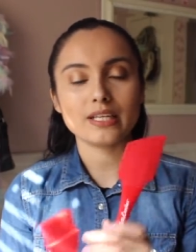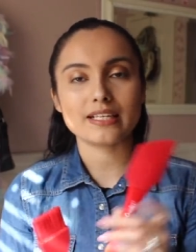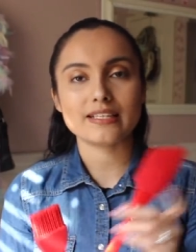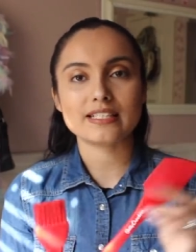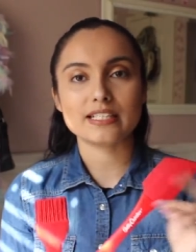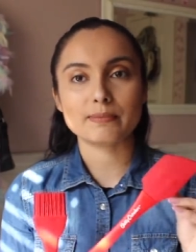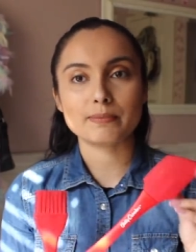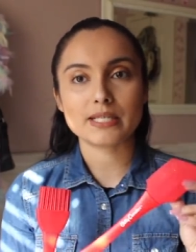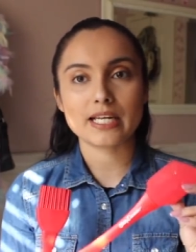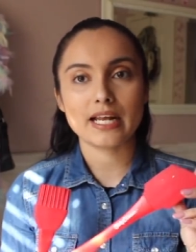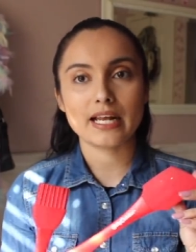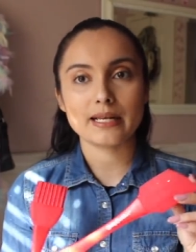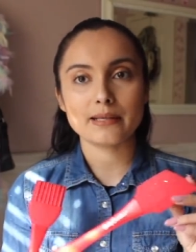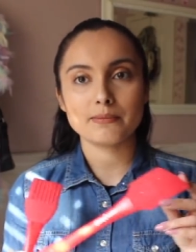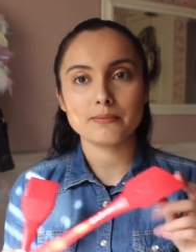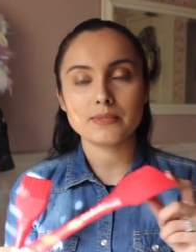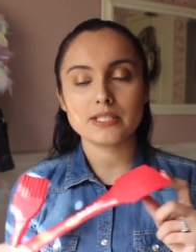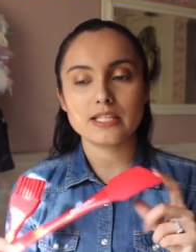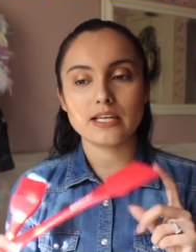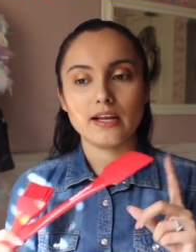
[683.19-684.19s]
Like
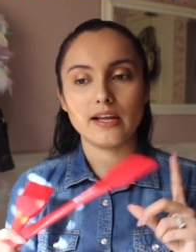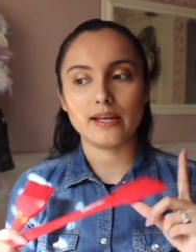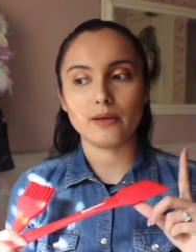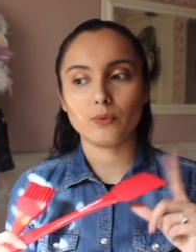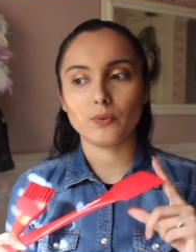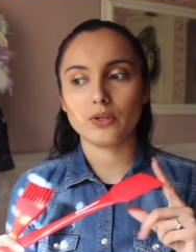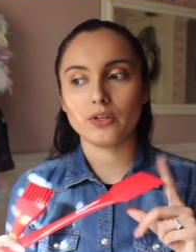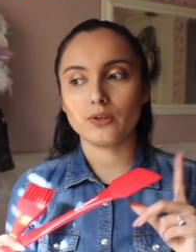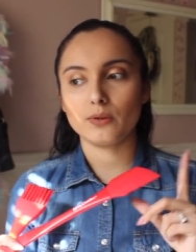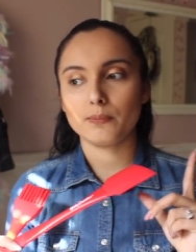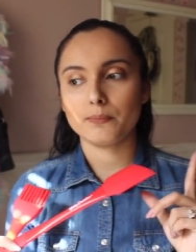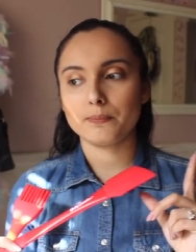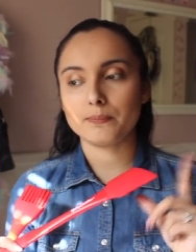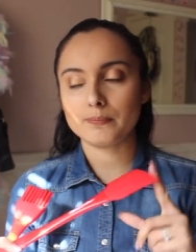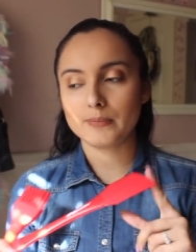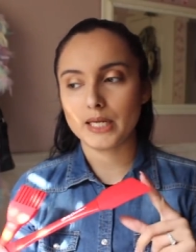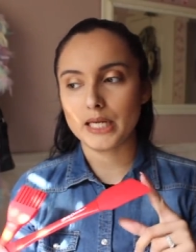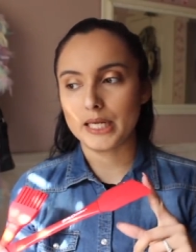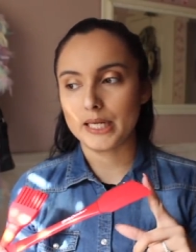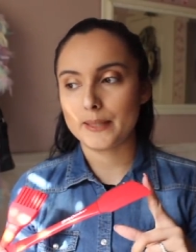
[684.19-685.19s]
sometimes I will
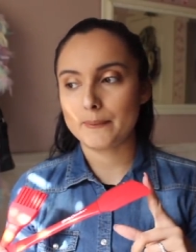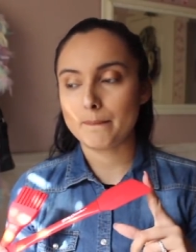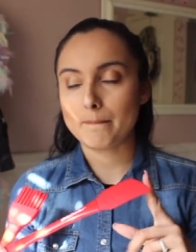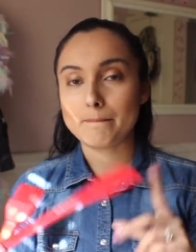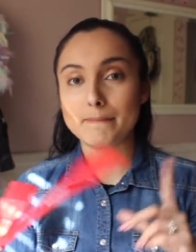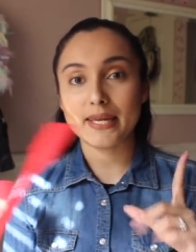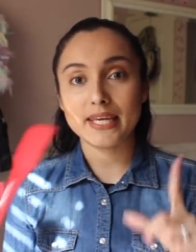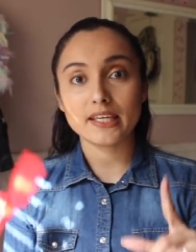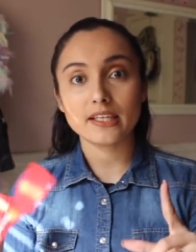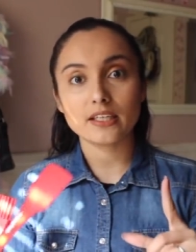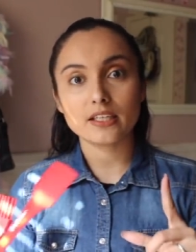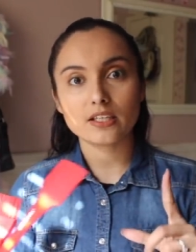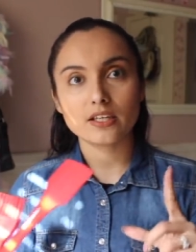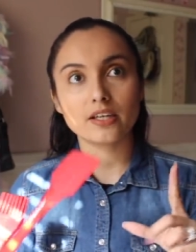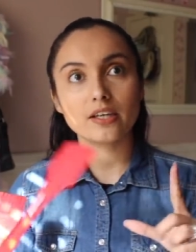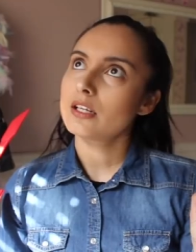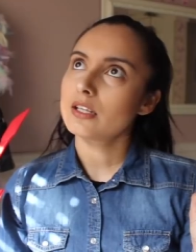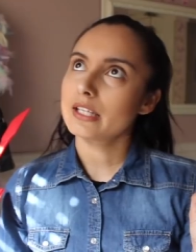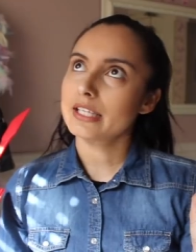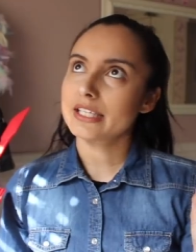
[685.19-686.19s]
make
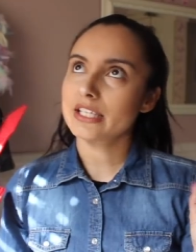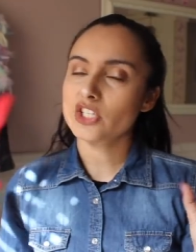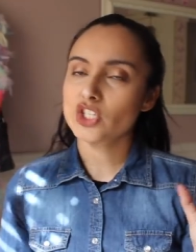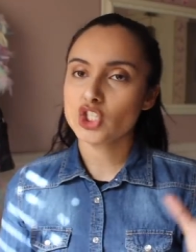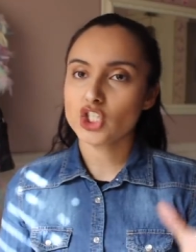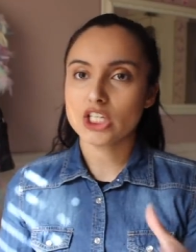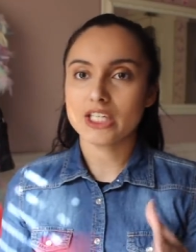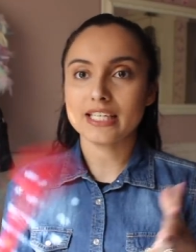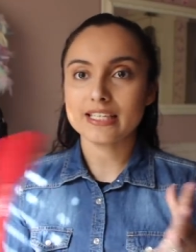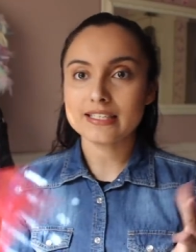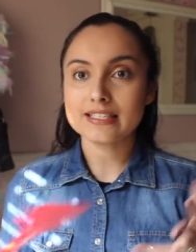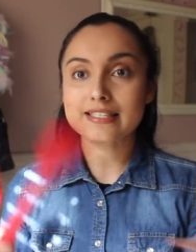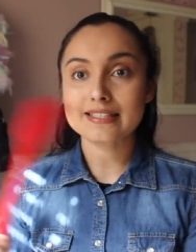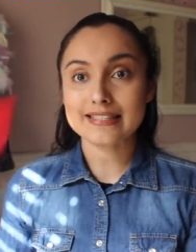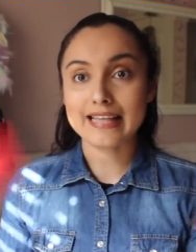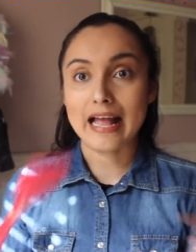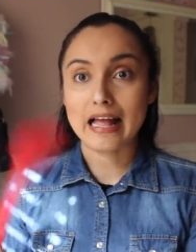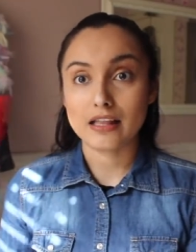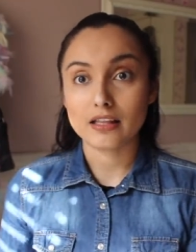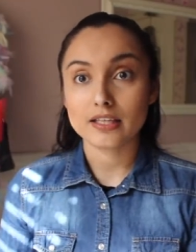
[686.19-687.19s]
like a chicken
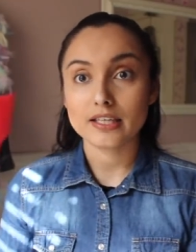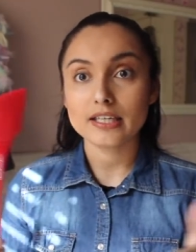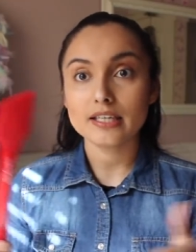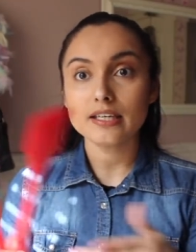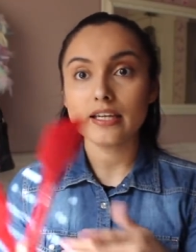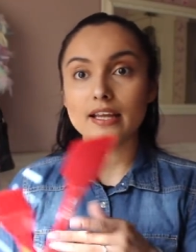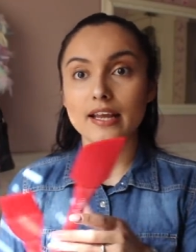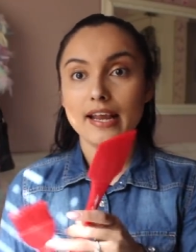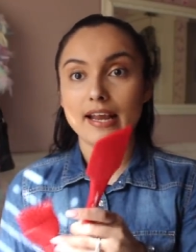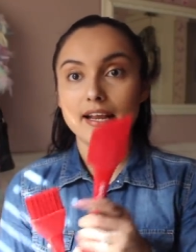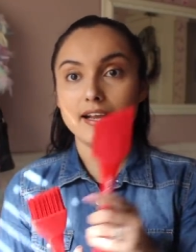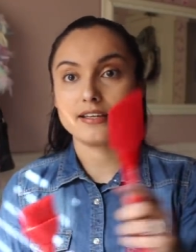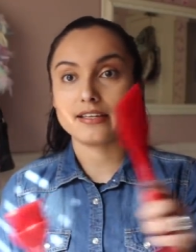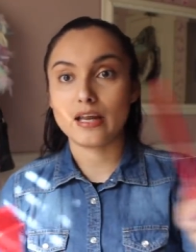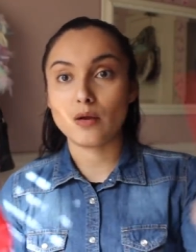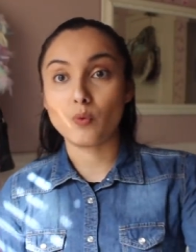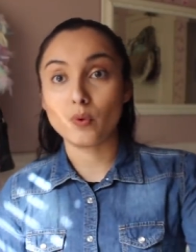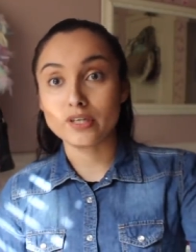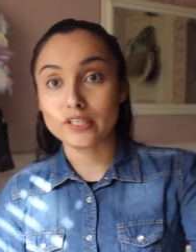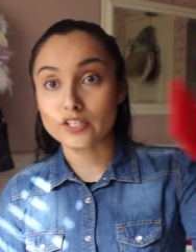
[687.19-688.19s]
salad and
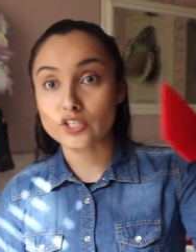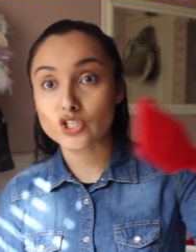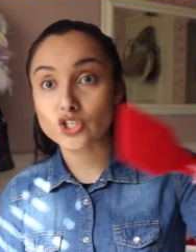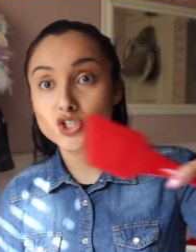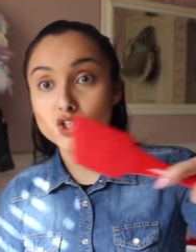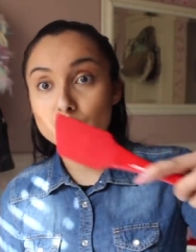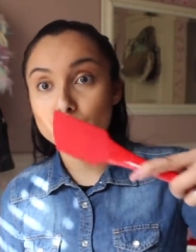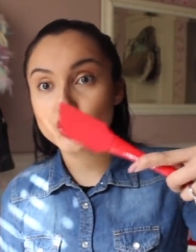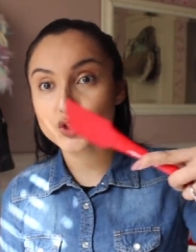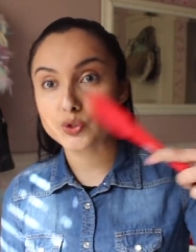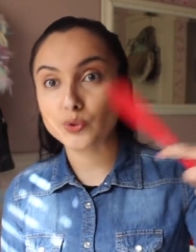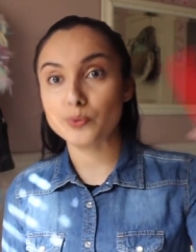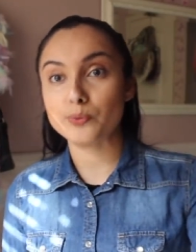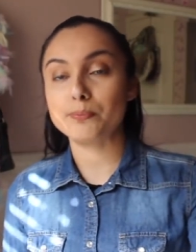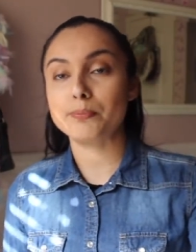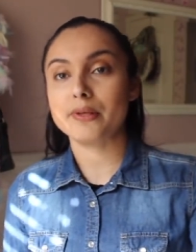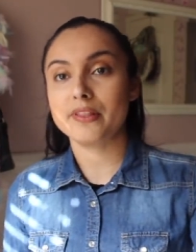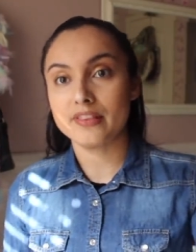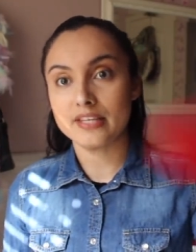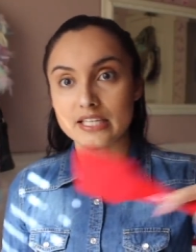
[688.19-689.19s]
I want to
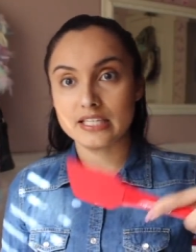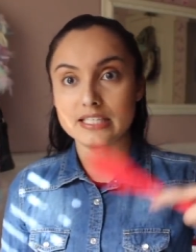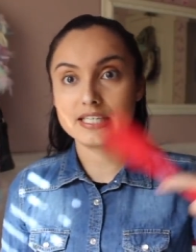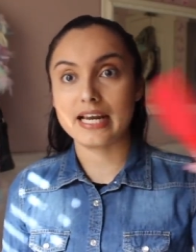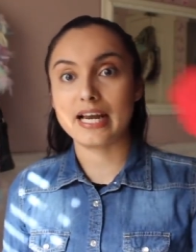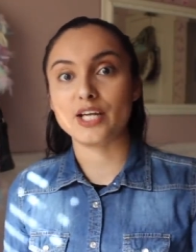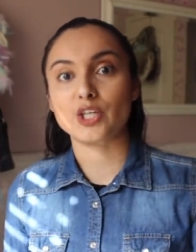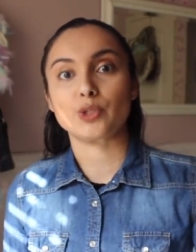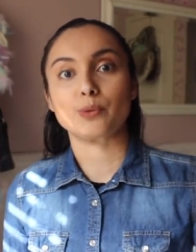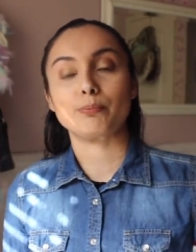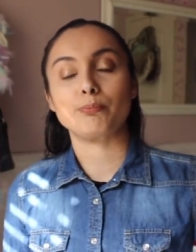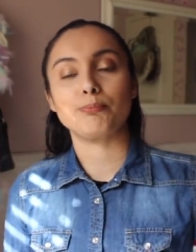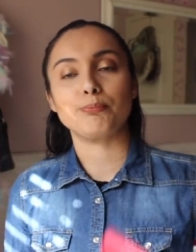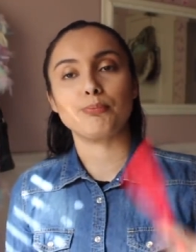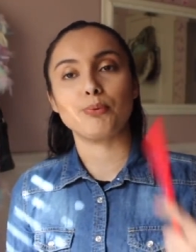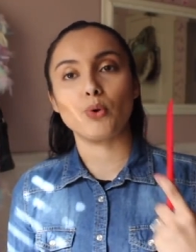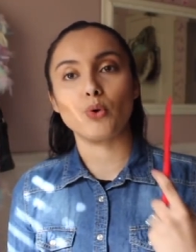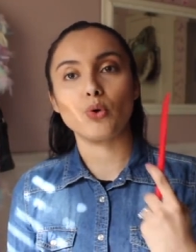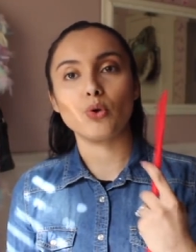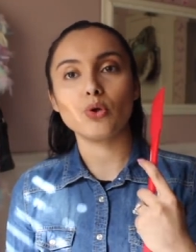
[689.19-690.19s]
scoop the entire
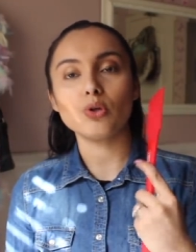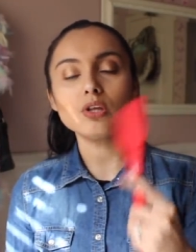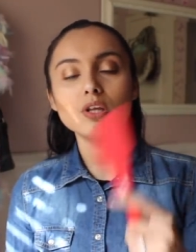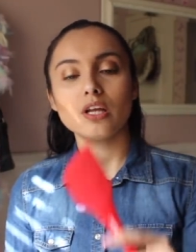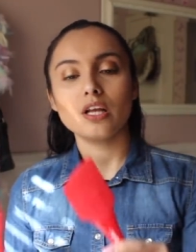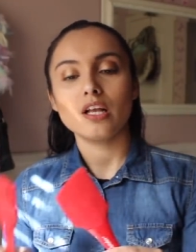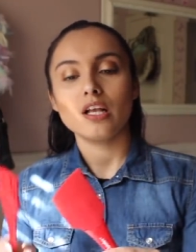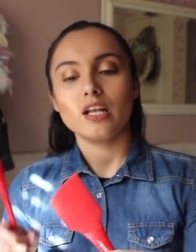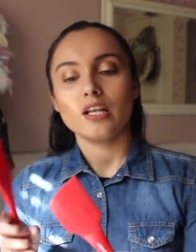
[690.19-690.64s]
bowl,